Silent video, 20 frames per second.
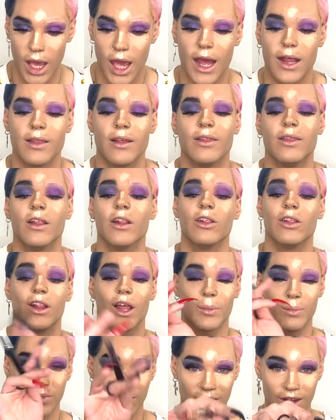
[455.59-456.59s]
And then the
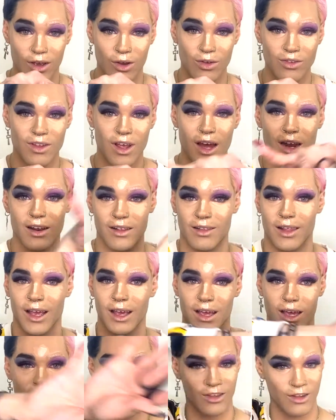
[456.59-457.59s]
lipstick goes on, it's like,
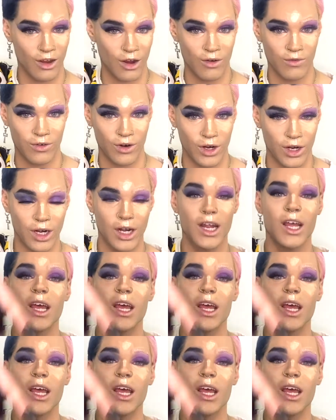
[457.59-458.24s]
it's over.